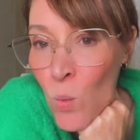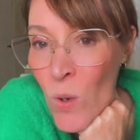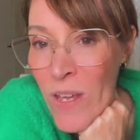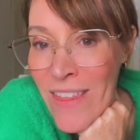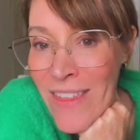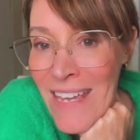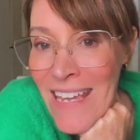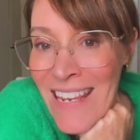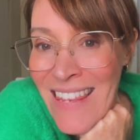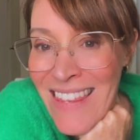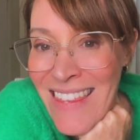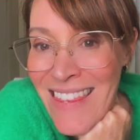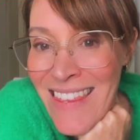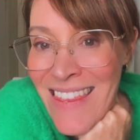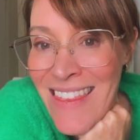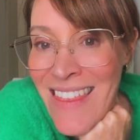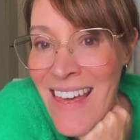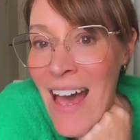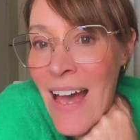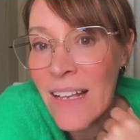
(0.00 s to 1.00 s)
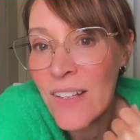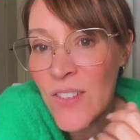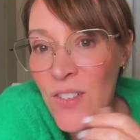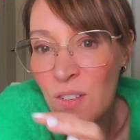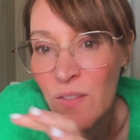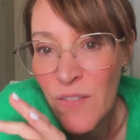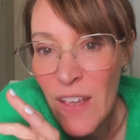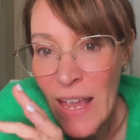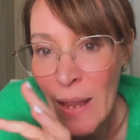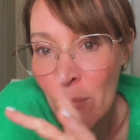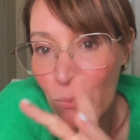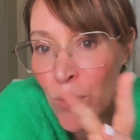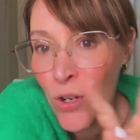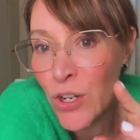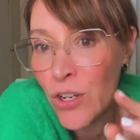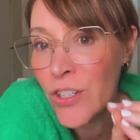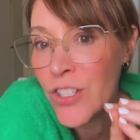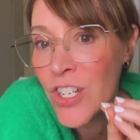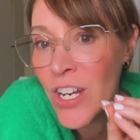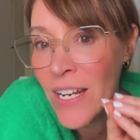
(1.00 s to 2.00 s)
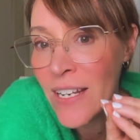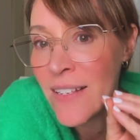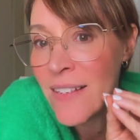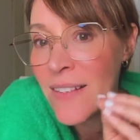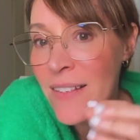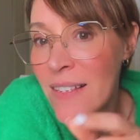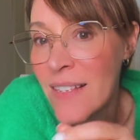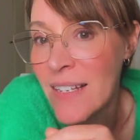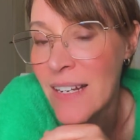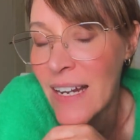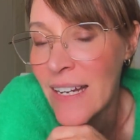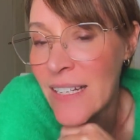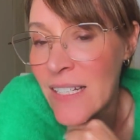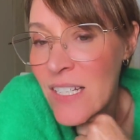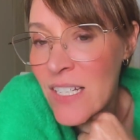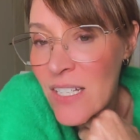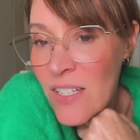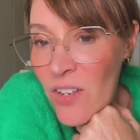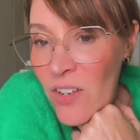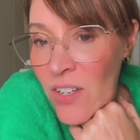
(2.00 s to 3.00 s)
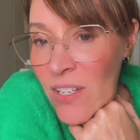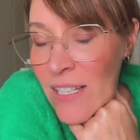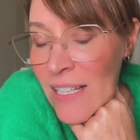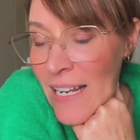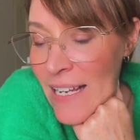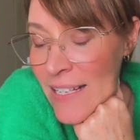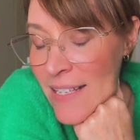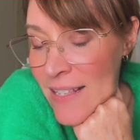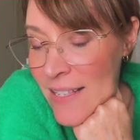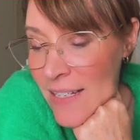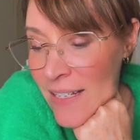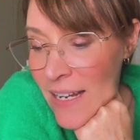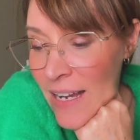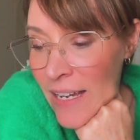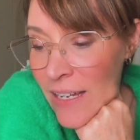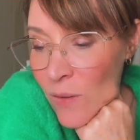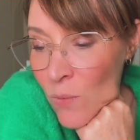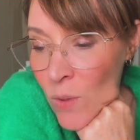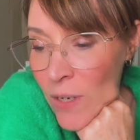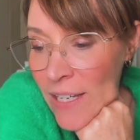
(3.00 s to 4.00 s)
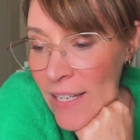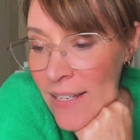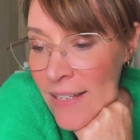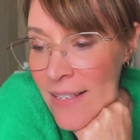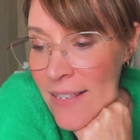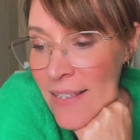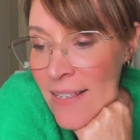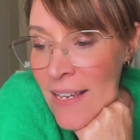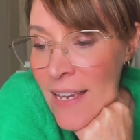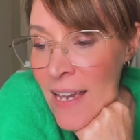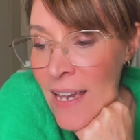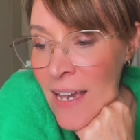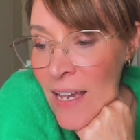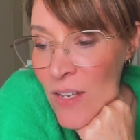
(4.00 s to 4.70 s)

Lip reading: within that sort of embryogenesis stage, so less than 8 weeks.